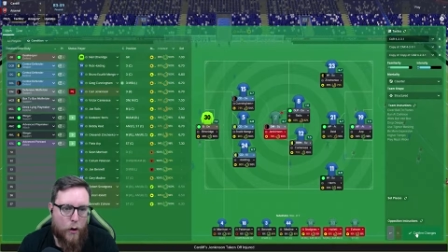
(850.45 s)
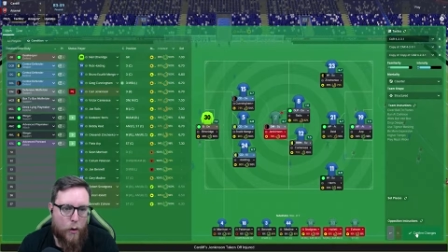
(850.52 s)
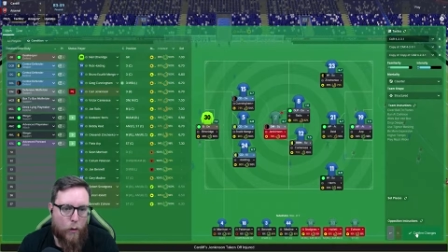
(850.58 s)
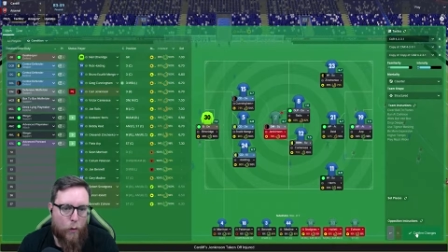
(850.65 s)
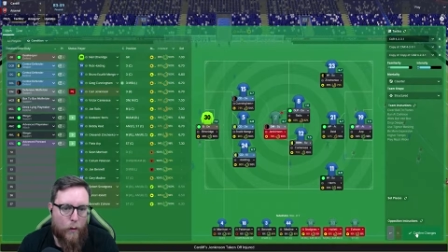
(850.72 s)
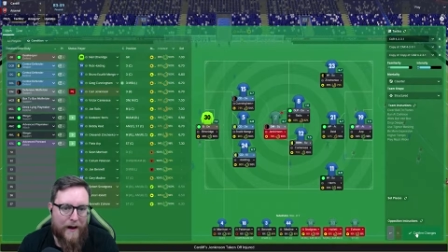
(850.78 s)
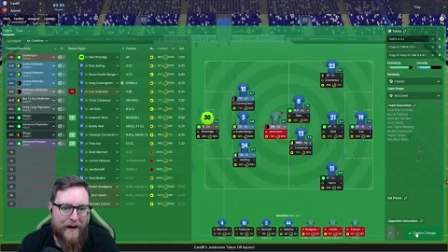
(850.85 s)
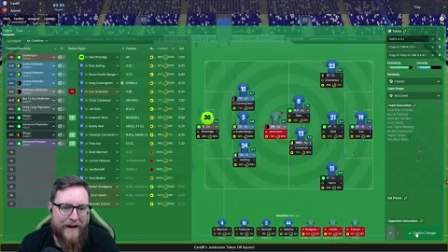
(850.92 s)

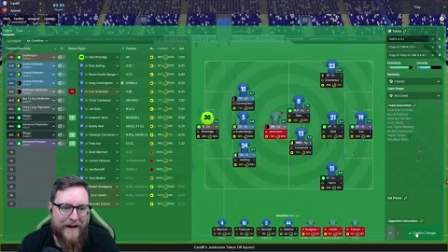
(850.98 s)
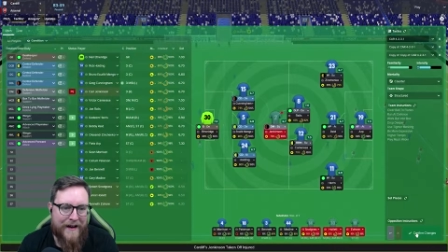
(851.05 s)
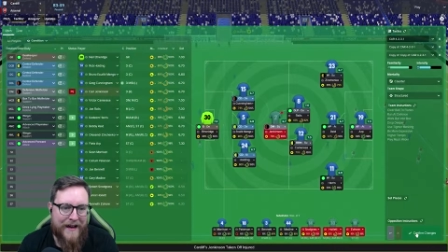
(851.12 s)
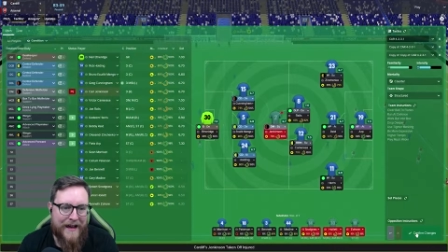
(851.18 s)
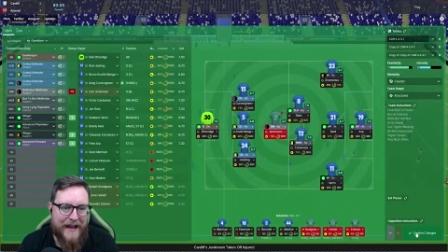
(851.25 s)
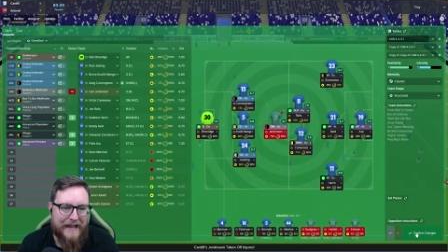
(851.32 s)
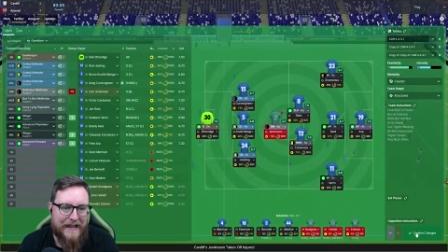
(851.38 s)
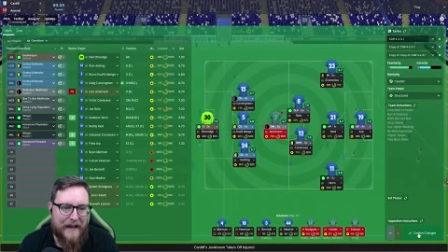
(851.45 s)

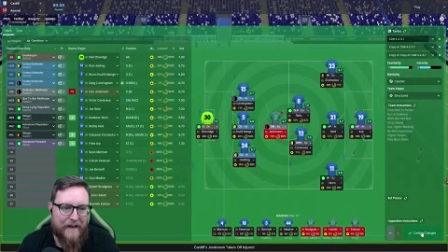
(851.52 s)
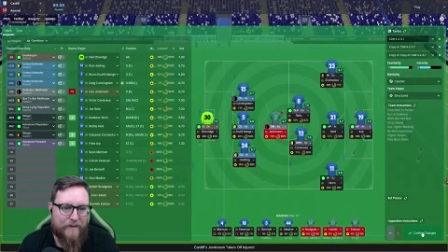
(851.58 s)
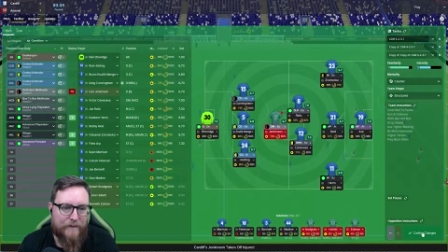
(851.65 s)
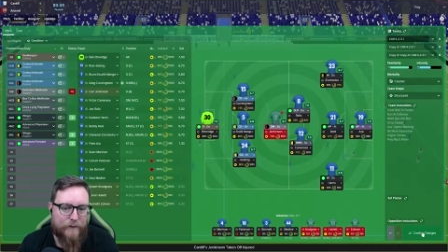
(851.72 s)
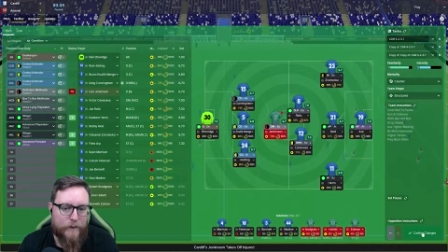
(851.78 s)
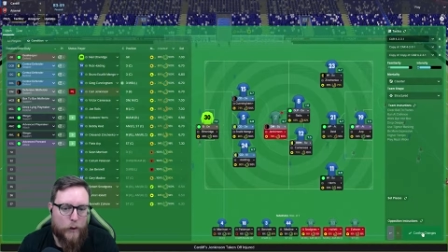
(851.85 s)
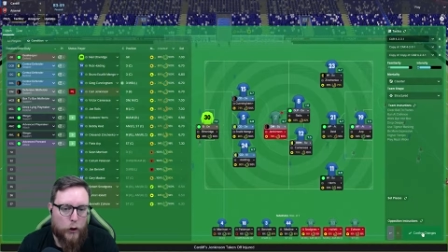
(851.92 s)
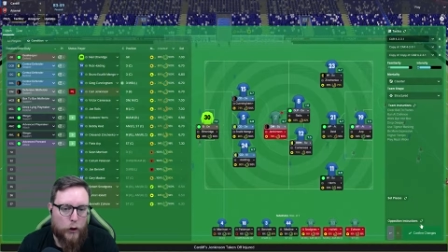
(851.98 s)
Why the fuck
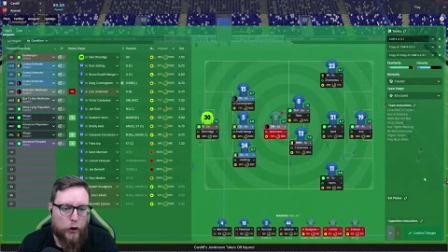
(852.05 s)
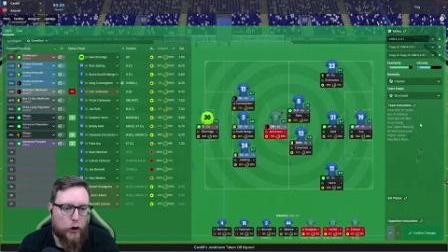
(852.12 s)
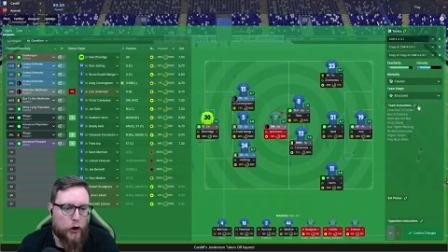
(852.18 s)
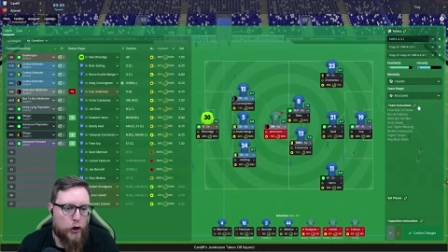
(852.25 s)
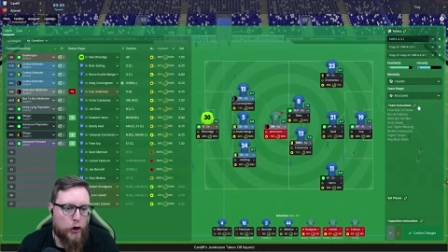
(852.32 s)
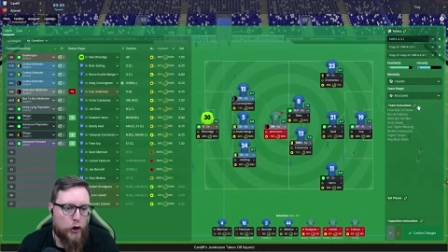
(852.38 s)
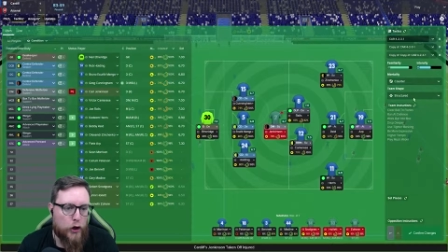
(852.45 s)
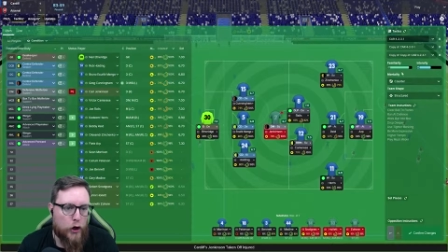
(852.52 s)

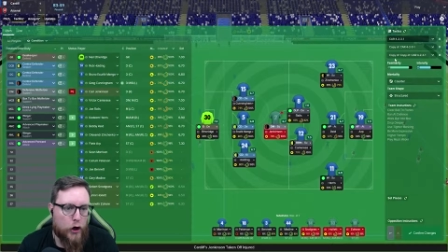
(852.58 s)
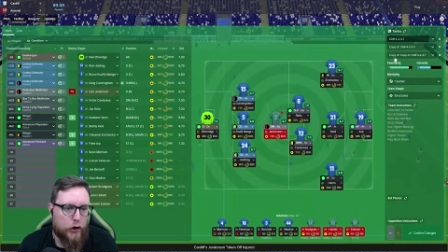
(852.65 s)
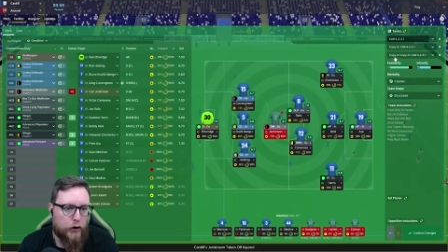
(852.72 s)
not?